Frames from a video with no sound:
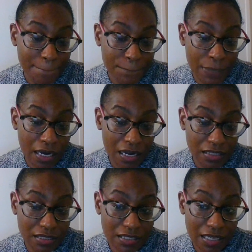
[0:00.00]

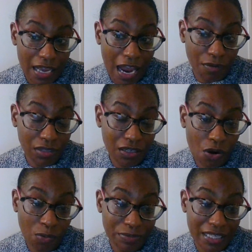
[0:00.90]
But I really
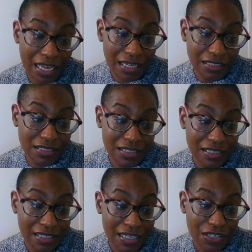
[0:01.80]
hope that
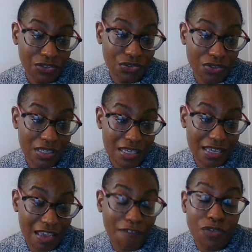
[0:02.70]

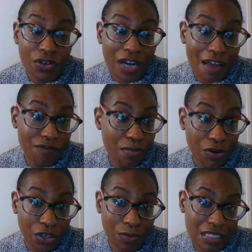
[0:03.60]
if you're not
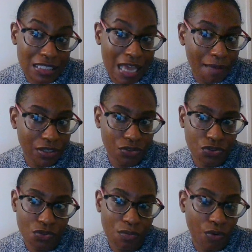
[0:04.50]
familiar with this topic, you
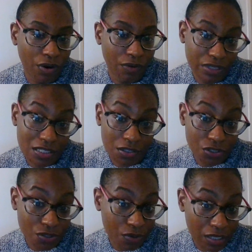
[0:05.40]
do more
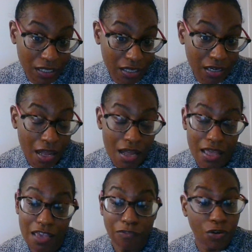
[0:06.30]
research on it.
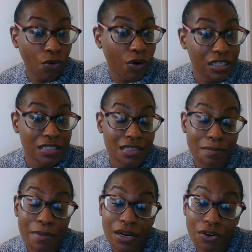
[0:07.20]
If you're going into the
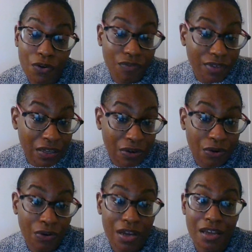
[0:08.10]
medical
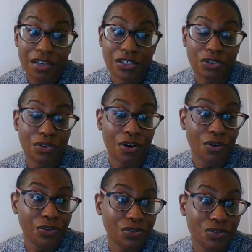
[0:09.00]
field,
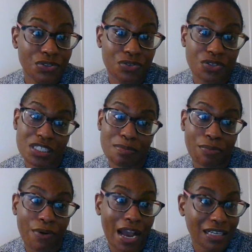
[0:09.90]
you just
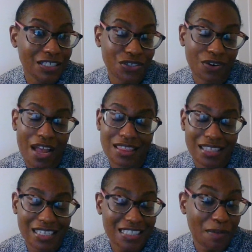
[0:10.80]
practice your
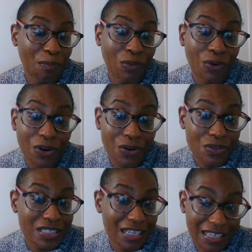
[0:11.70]
ethics and
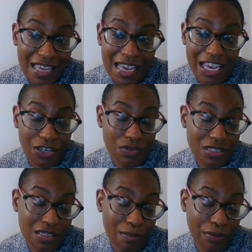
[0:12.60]
morals, and you
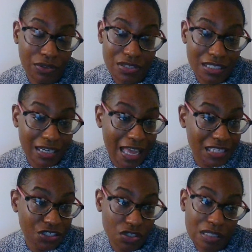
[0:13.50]
see a person
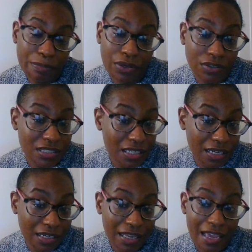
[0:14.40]
as just a
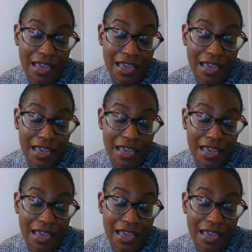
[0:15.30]
person,